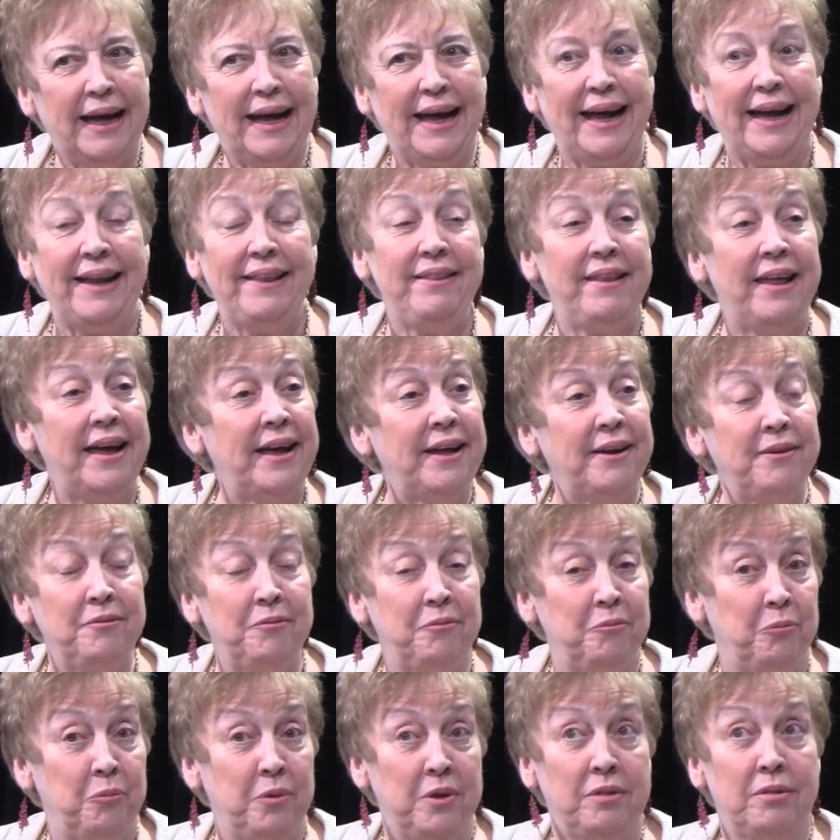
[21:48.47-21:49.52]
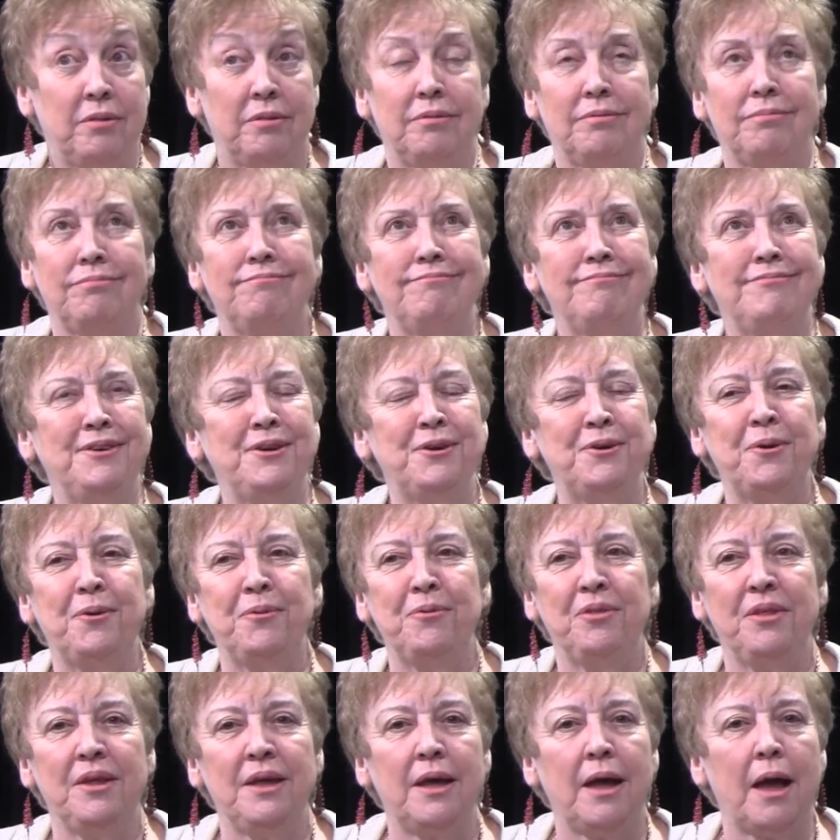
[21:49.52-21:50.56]
And then with
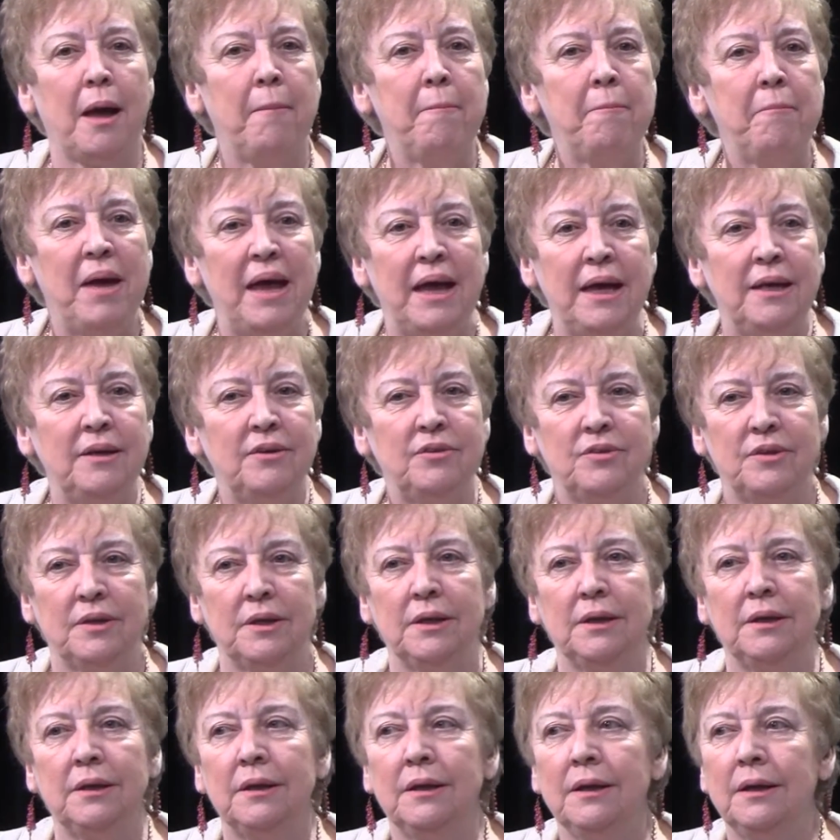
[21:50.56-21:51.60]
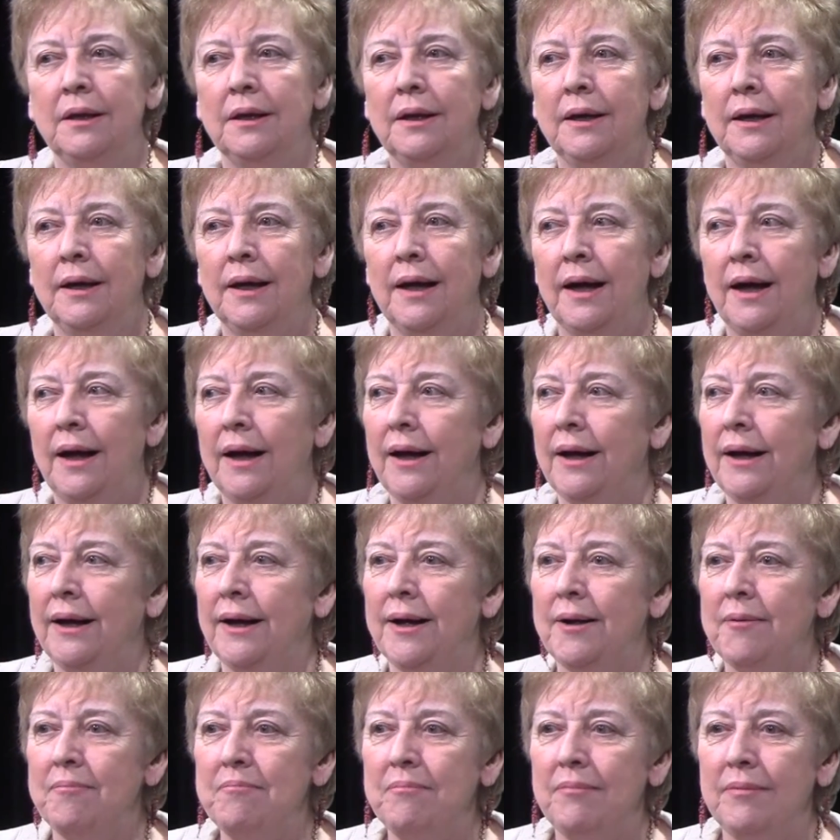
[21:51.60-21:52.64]
the amazing
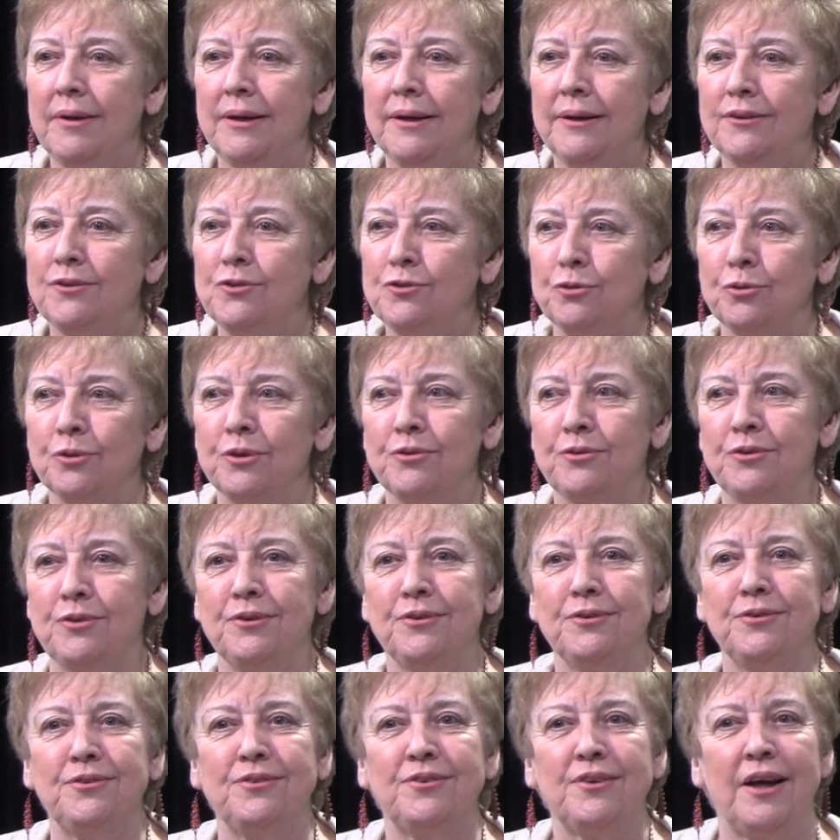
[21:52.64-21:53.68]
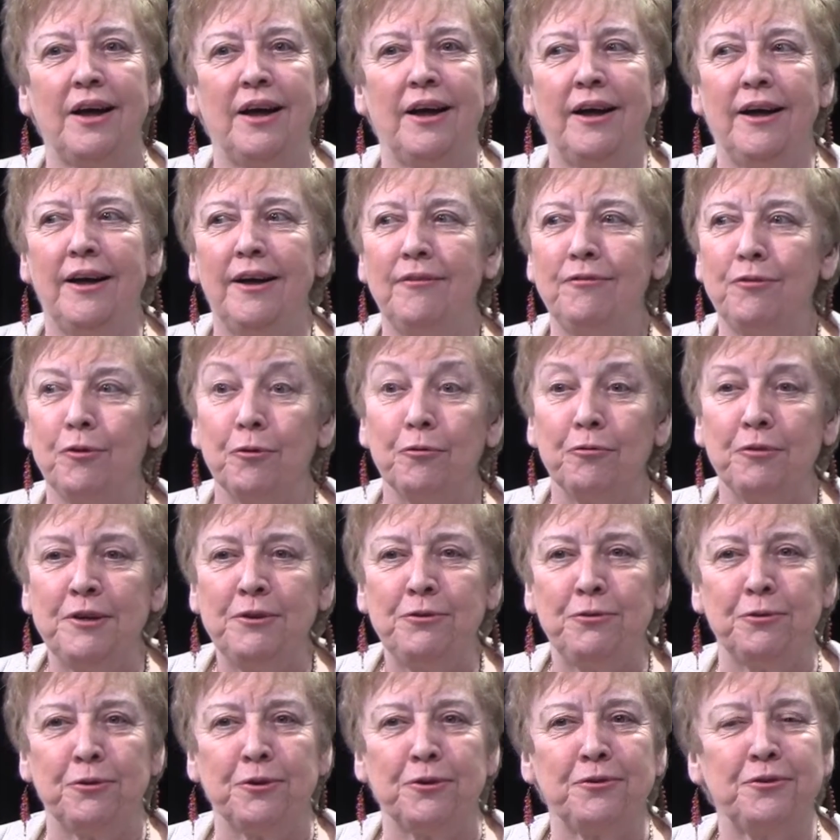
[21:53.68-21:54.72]
sources of or
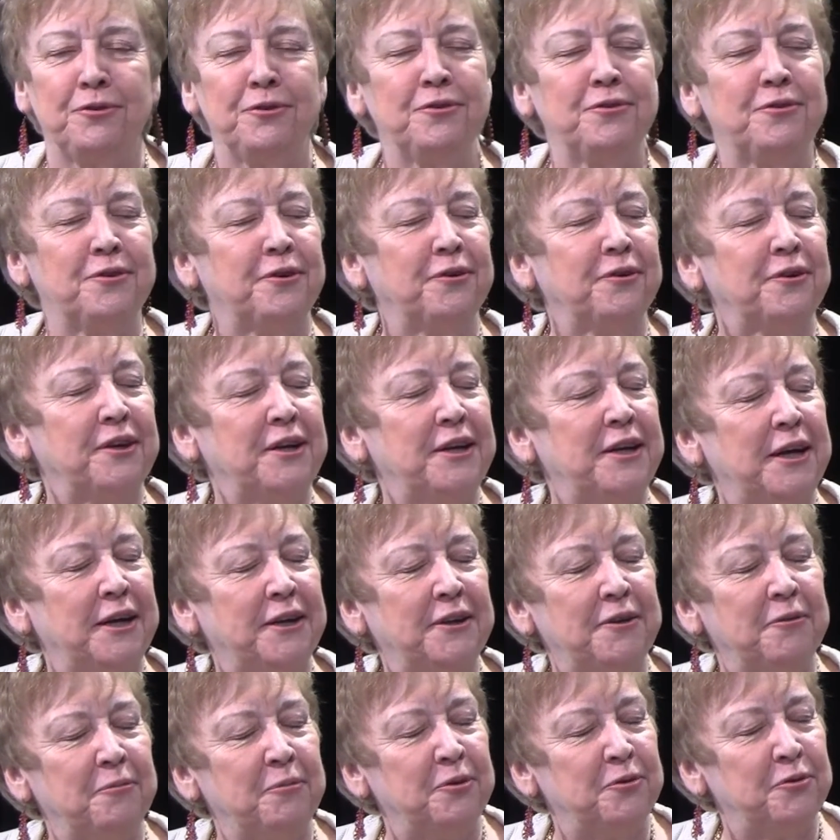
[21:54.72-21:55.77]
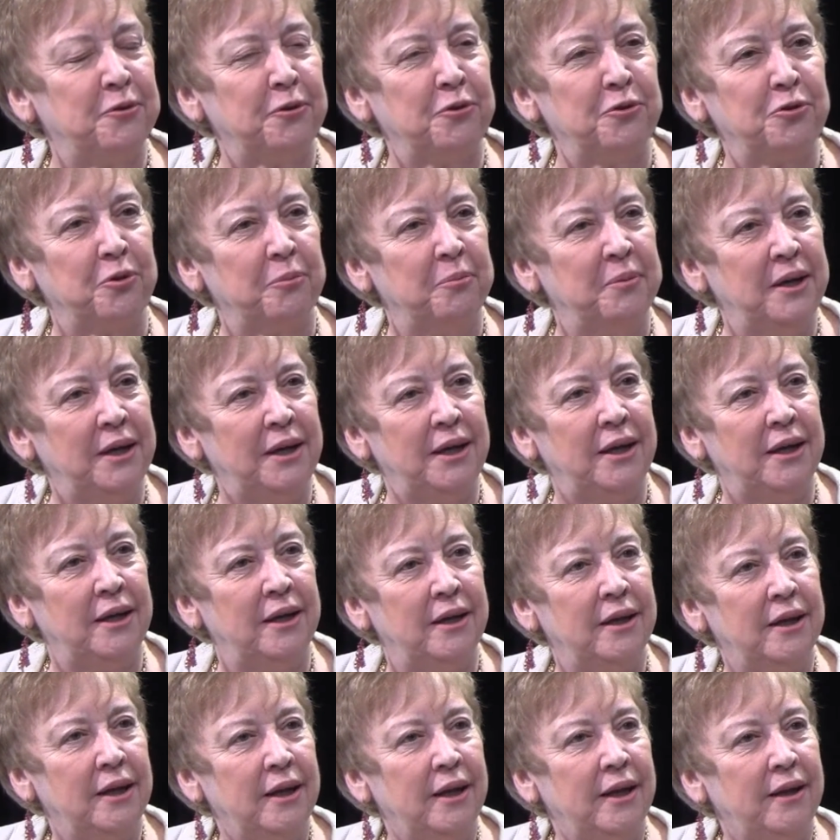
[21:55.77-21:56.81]
resources that are connected with social
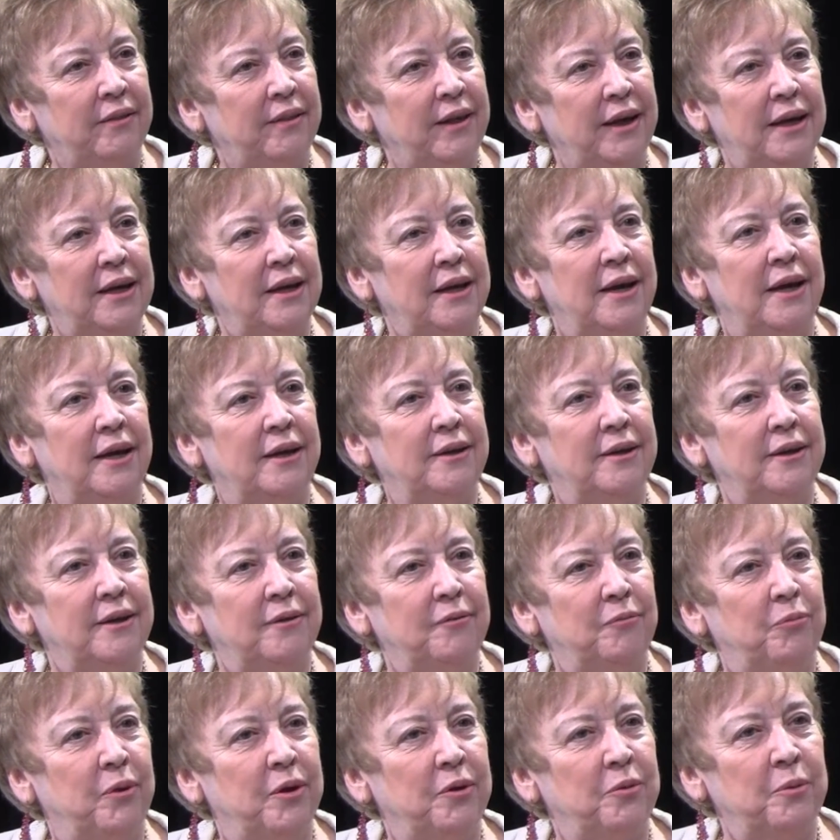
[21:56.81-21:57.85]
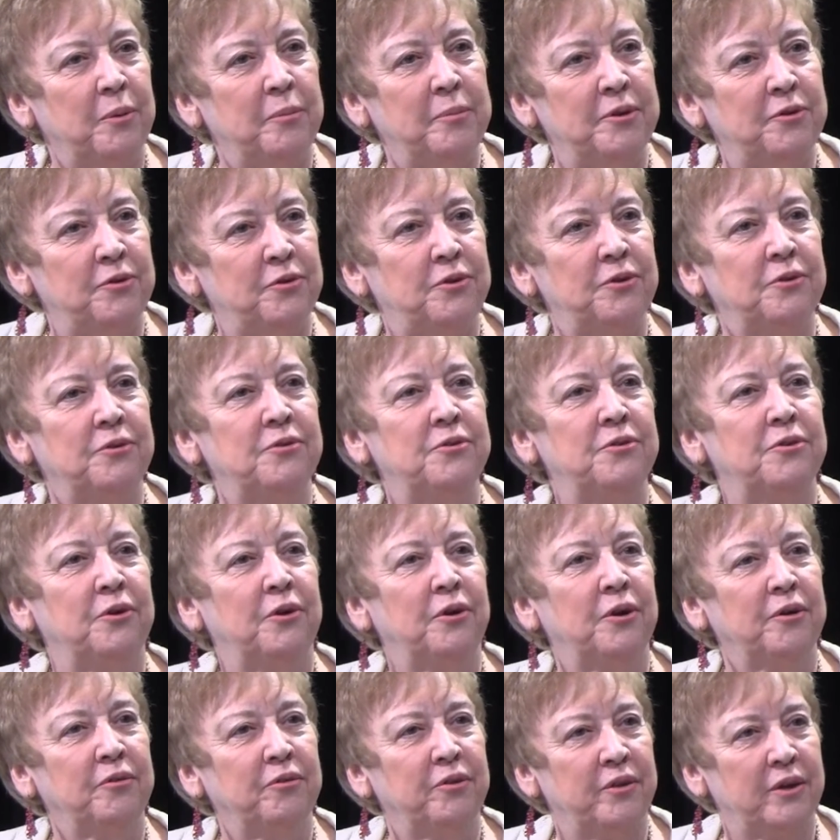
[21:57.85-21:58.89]
media, they connected with women students
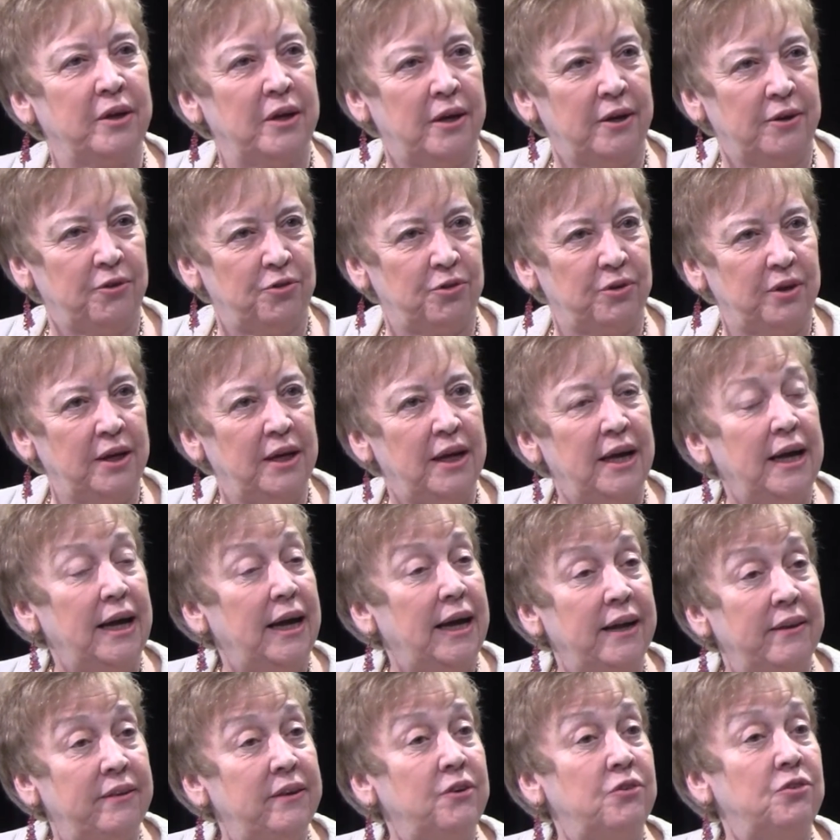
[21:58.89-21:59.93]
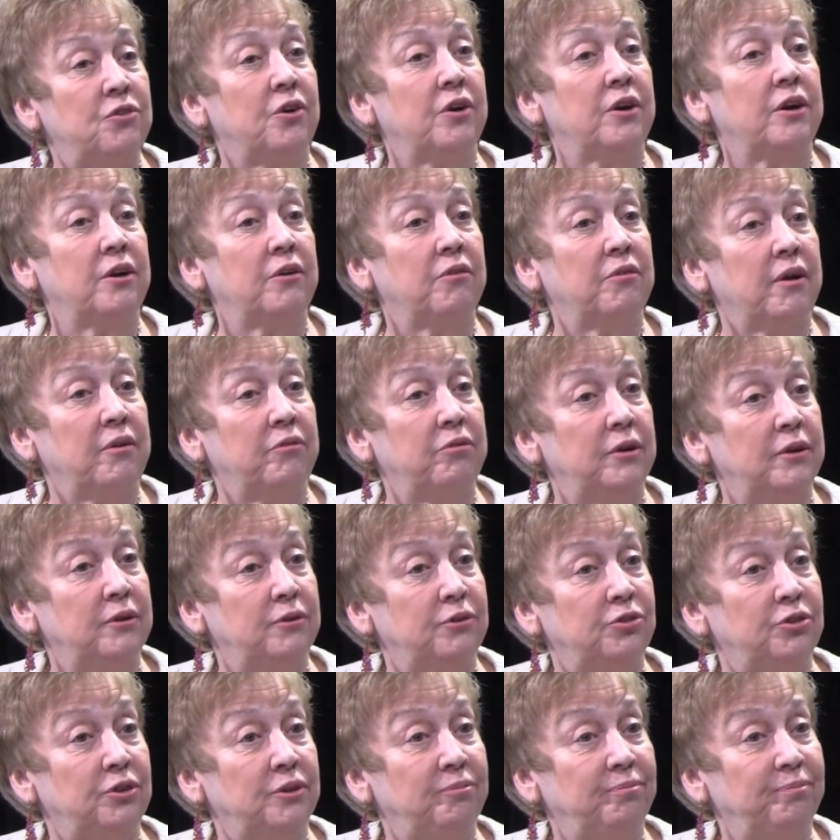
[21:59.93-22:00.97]
all over the country, and they started a revolution.